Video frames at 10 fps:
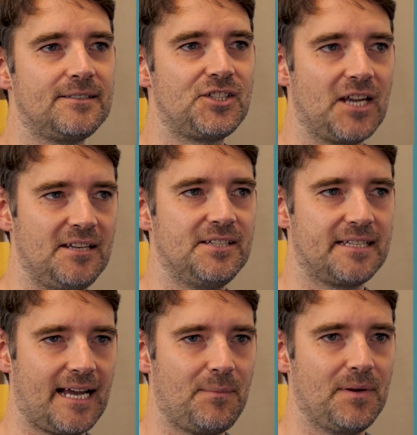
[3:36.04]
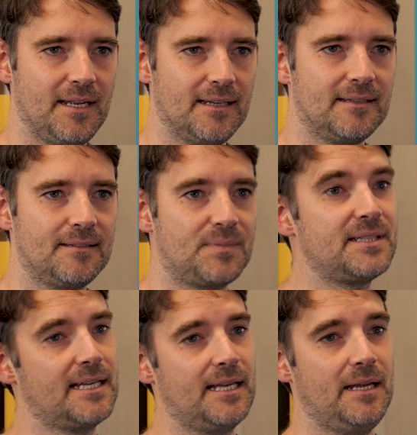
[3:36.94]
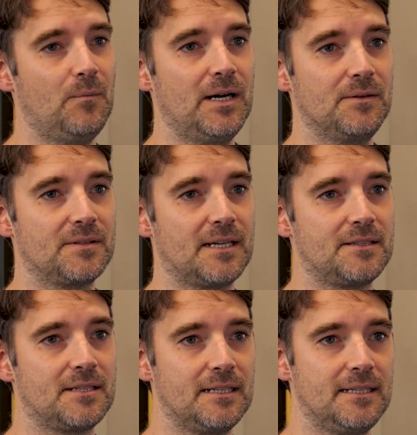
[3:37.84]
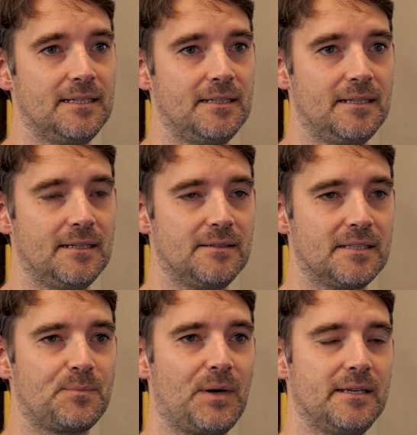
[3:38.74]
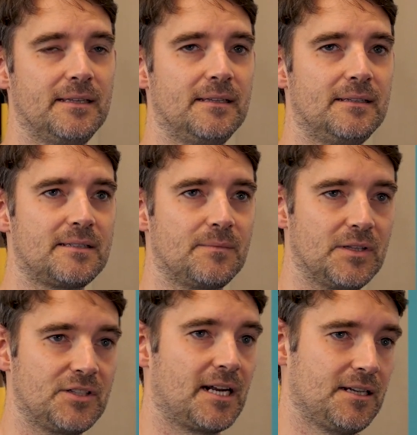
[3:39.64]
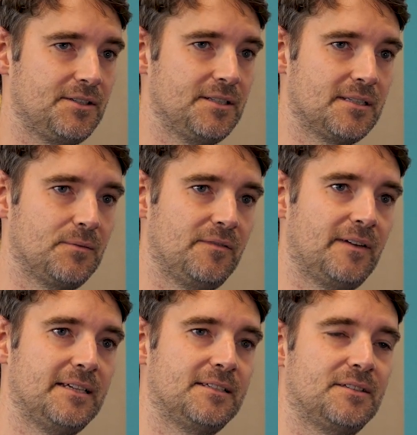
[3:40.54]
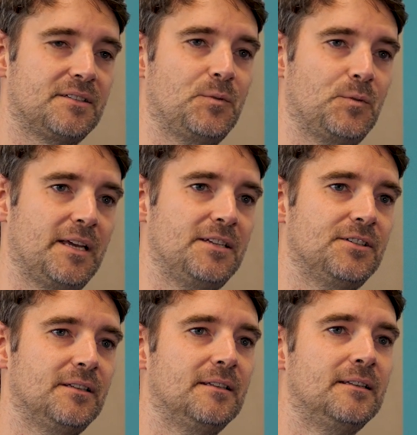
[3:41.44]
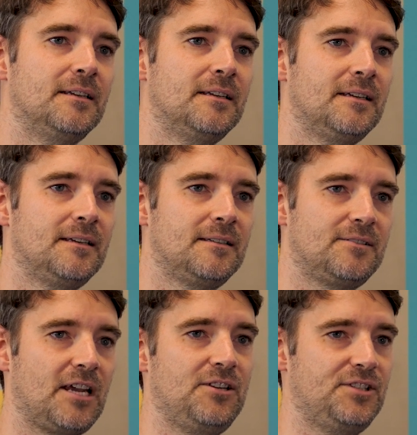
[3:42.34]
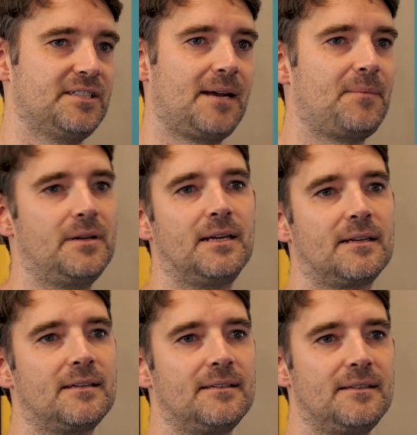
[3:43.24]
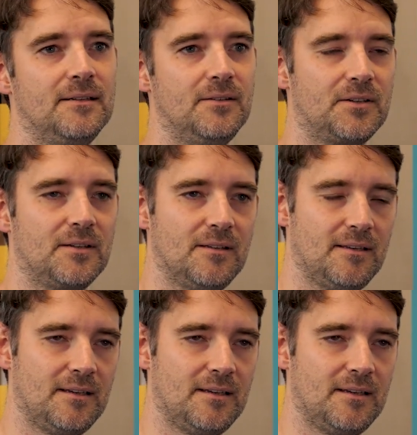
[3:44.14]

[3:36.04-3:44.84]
change is happening, particularly in Wales actually, despite some of the challenges that we face as a small nation, change is happening. Look at,